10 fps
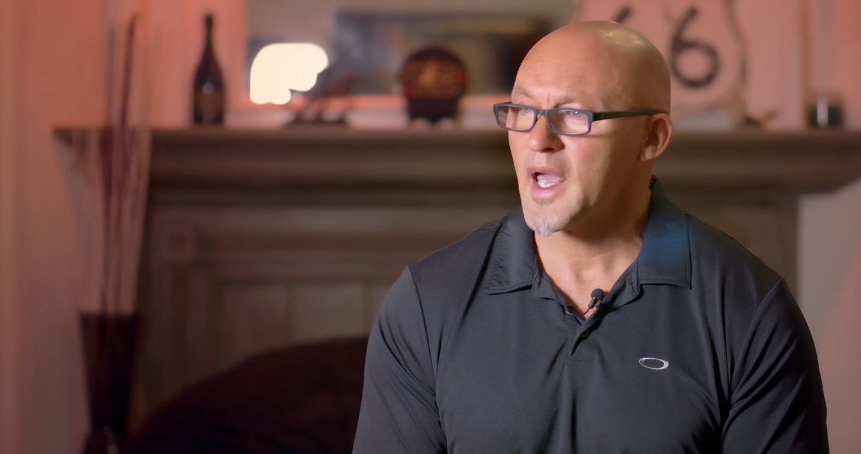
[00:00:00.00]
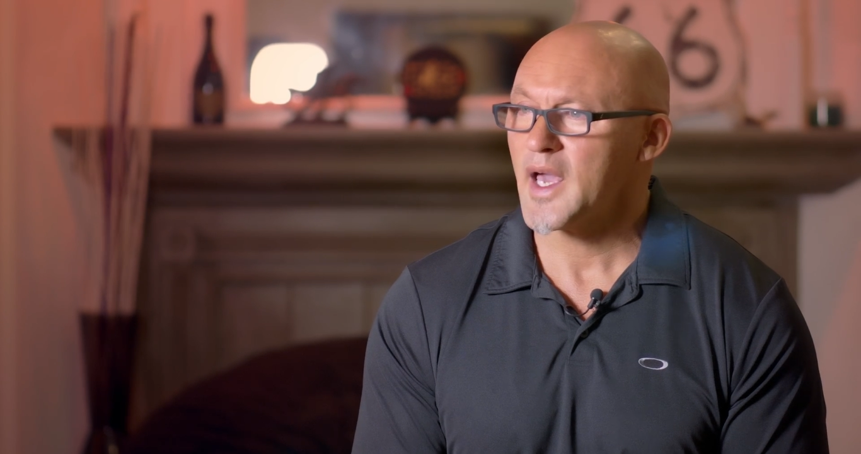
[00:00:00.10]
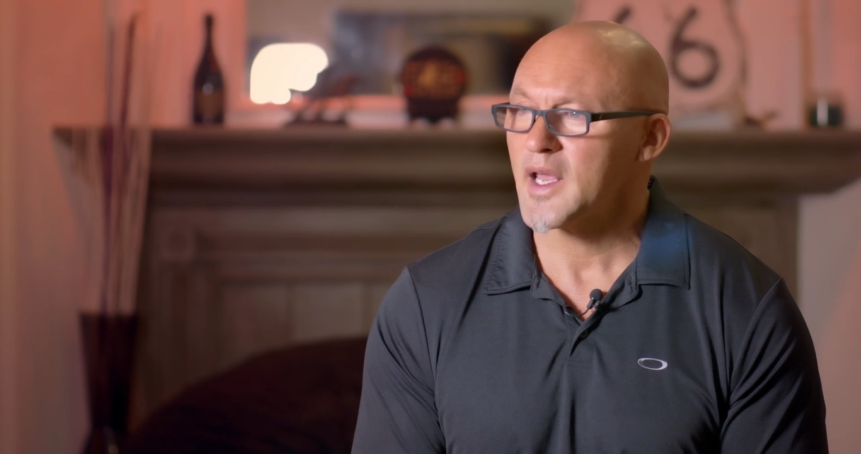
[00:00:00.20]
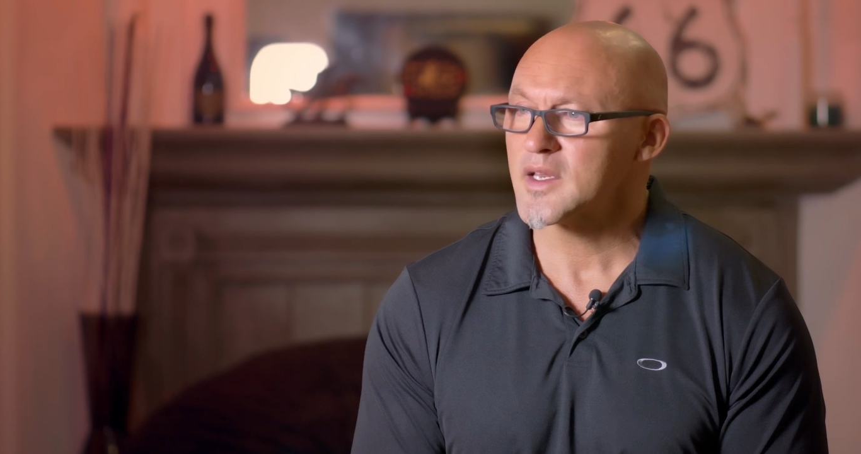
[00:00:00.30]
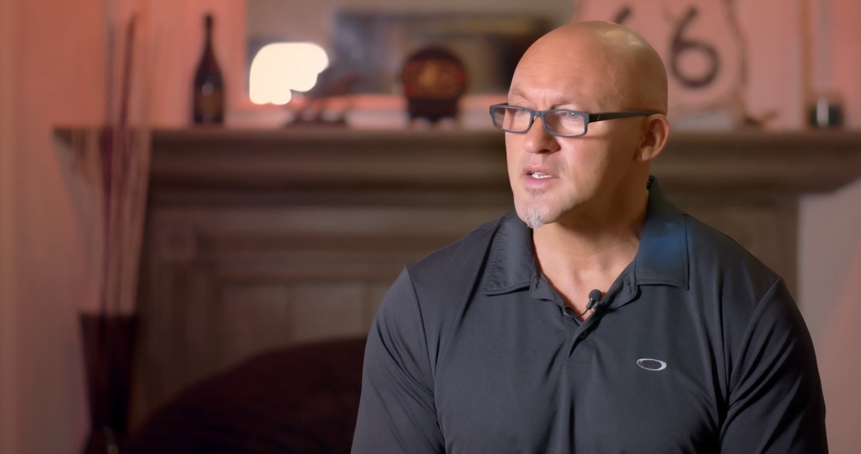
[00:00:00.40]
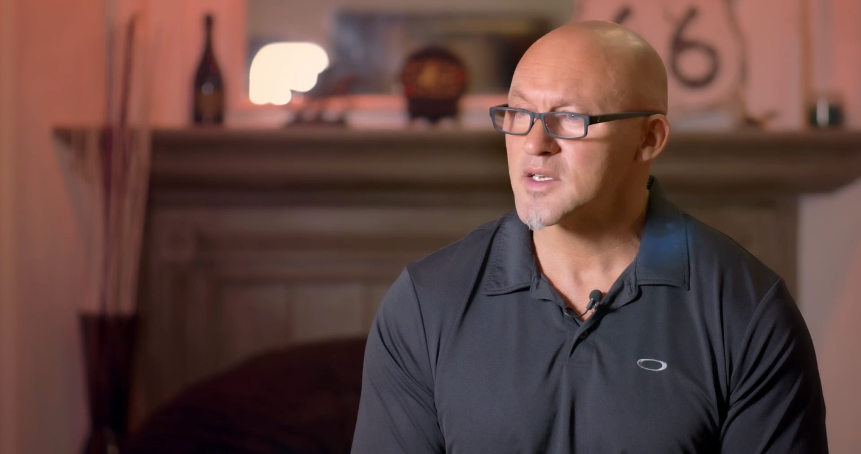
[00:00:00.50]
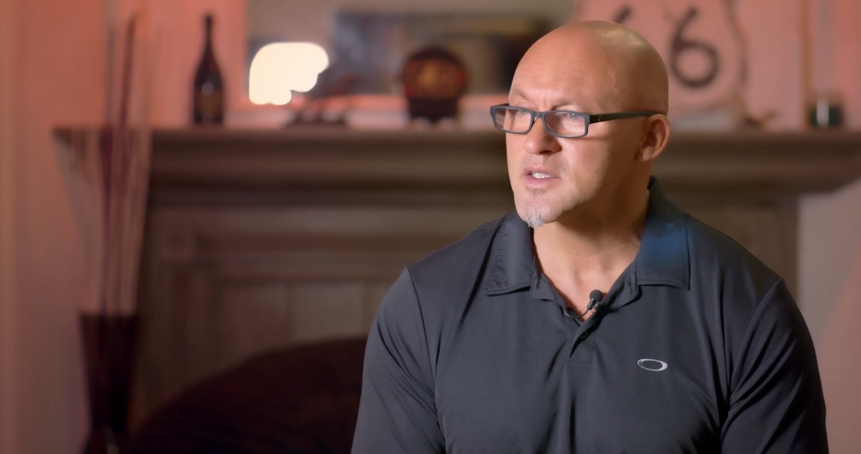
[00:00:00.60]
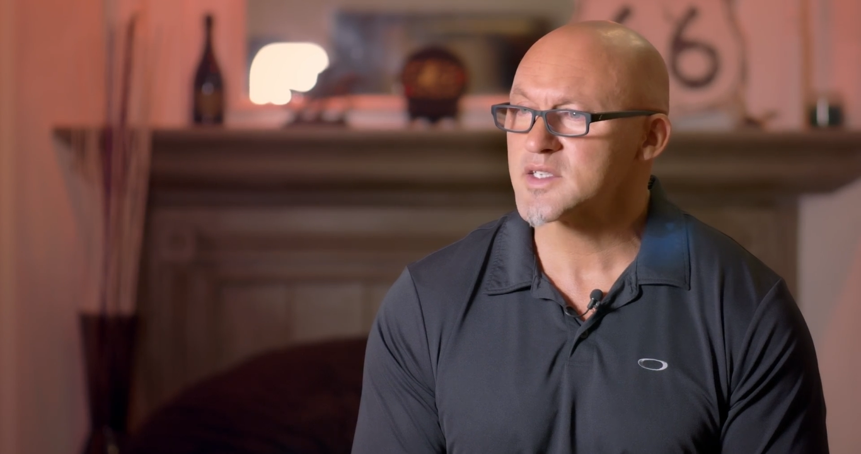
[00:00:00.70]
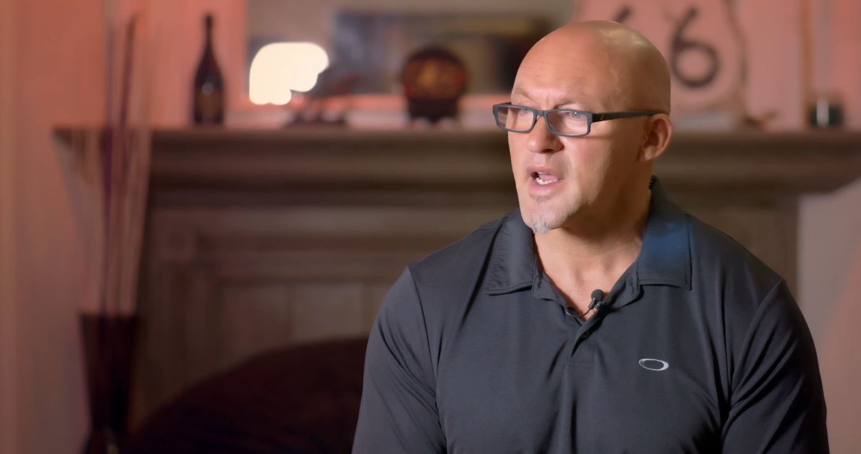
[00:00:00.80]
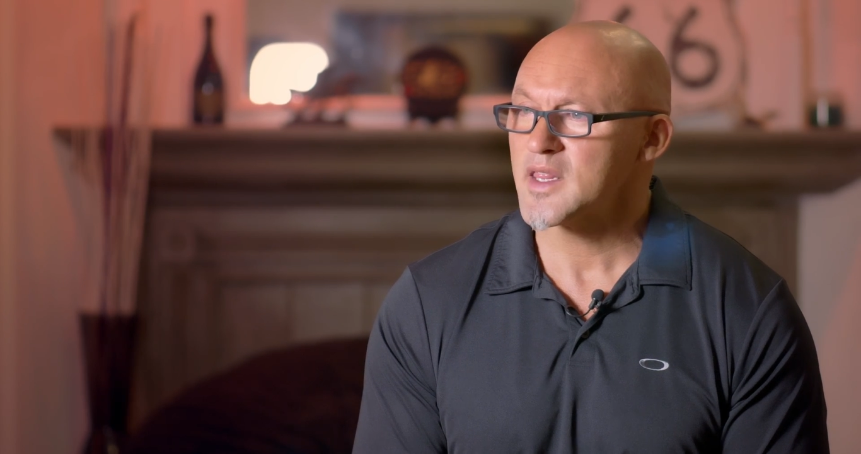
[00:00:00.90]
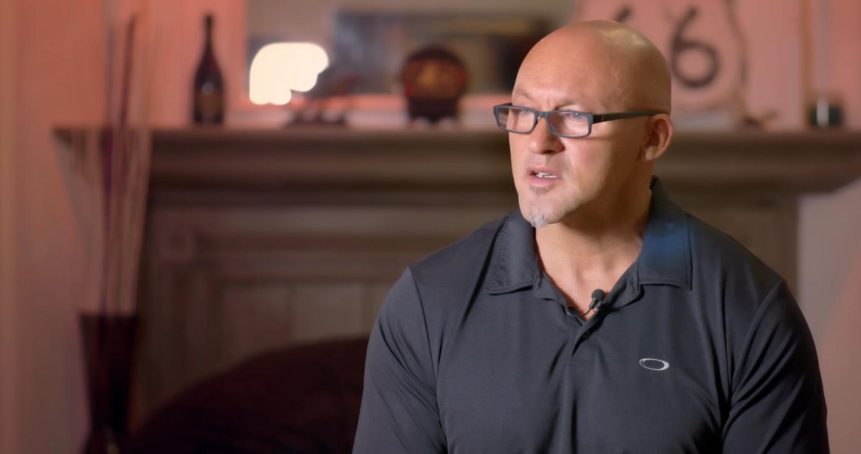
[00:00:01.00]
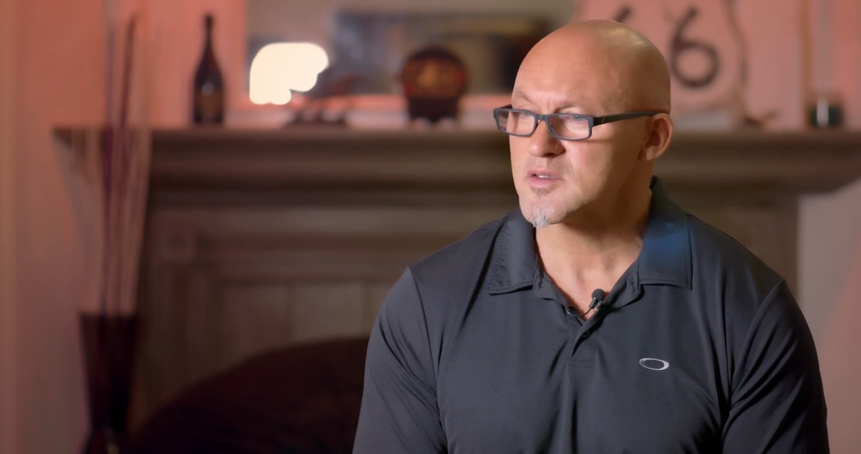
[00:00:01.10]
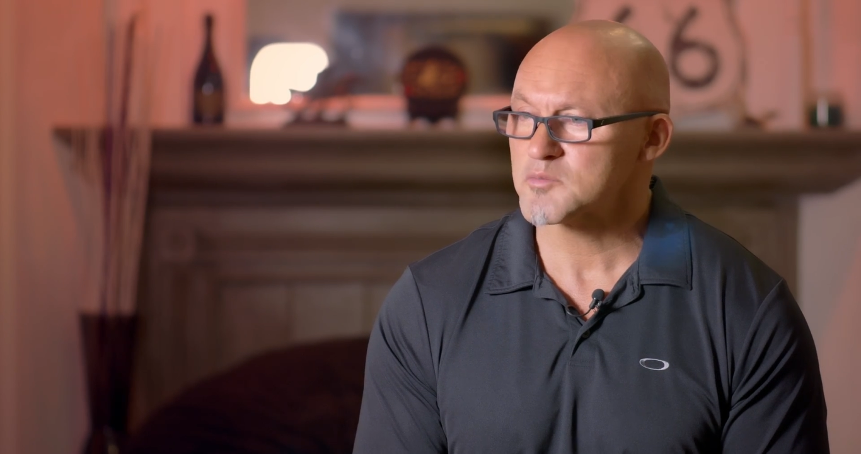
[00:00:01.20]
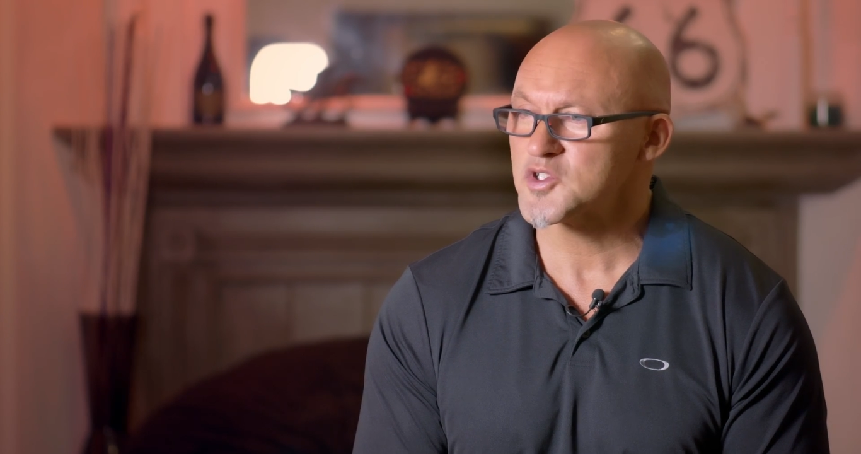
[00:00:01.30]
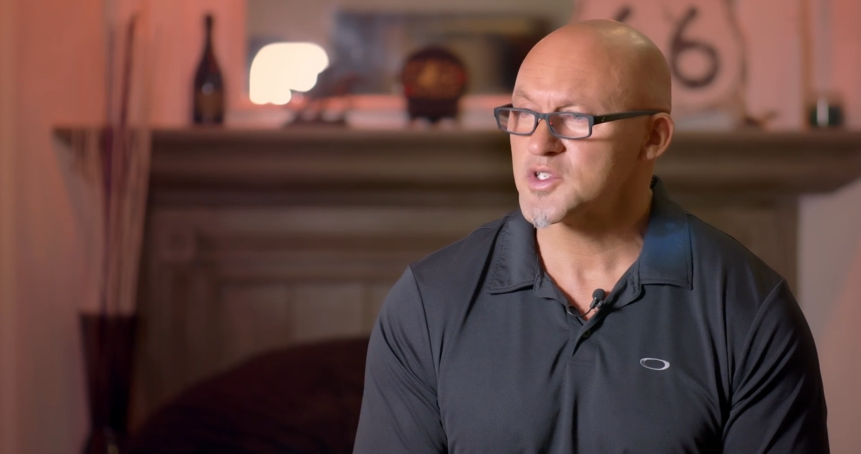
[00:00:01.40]
had into designing
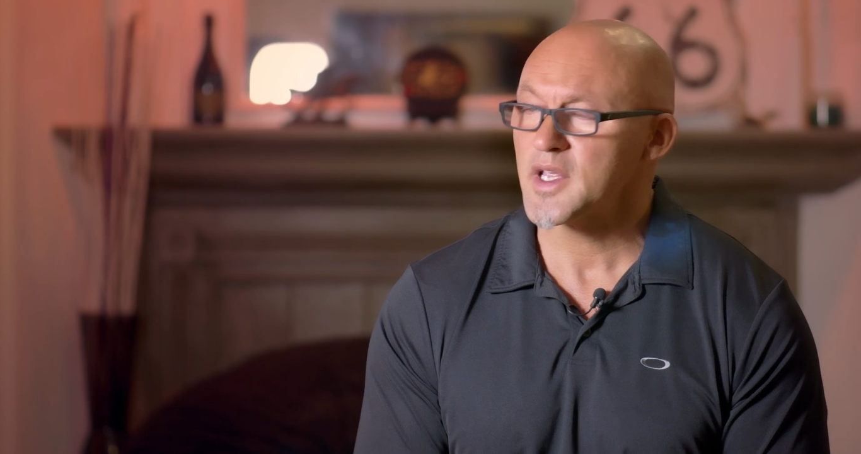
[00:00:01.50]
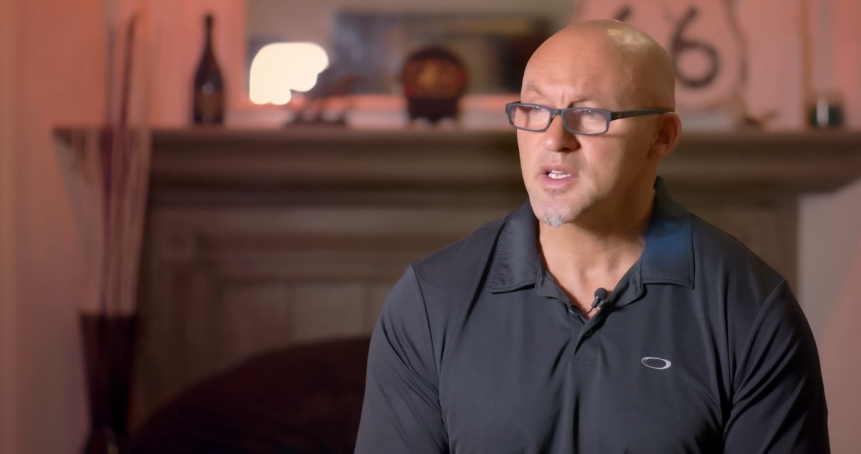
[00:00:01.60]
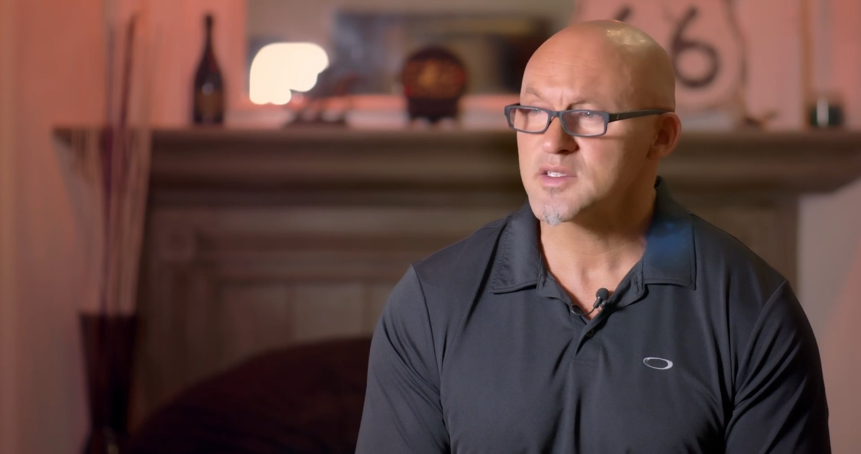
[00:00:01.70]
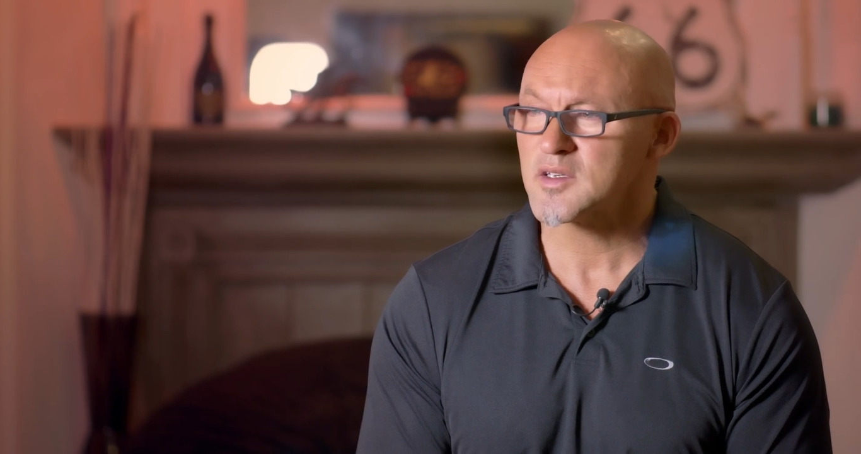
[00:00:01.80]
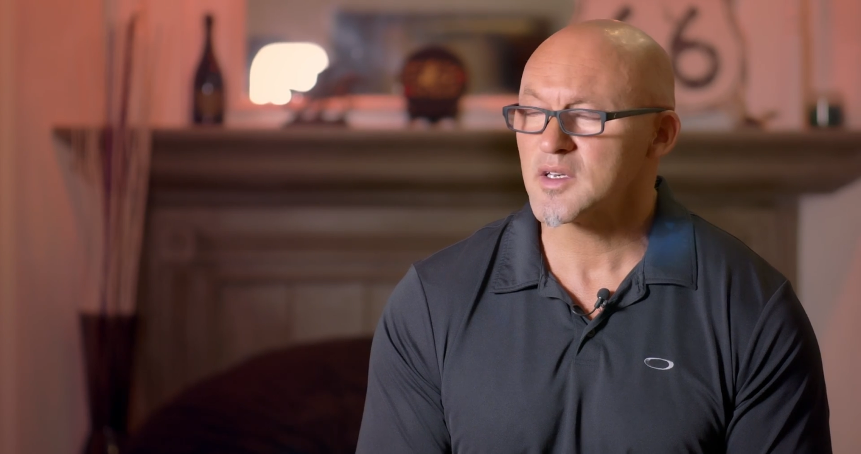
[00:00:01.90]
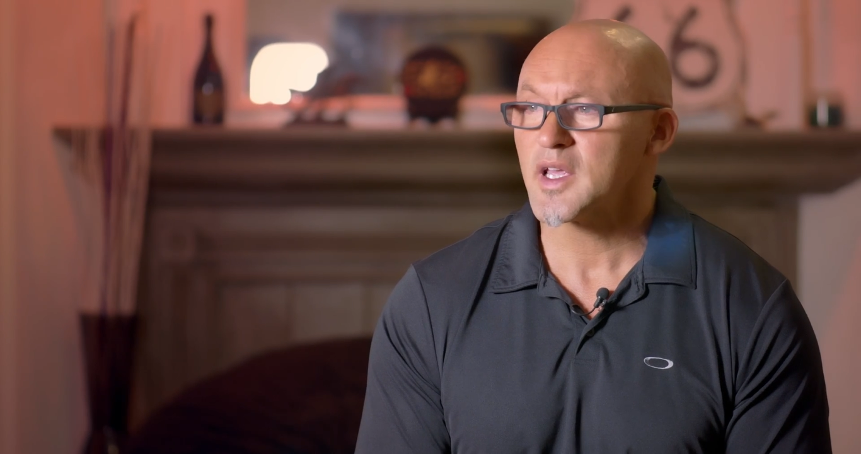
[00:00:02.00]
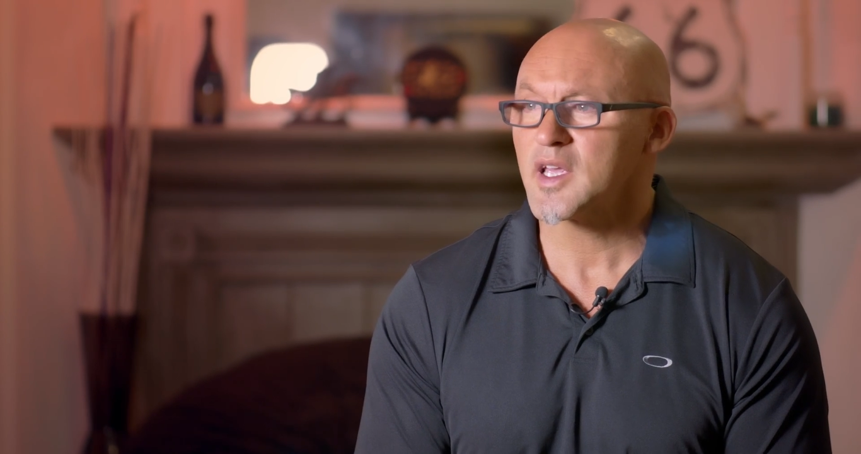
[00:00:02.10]
those machines and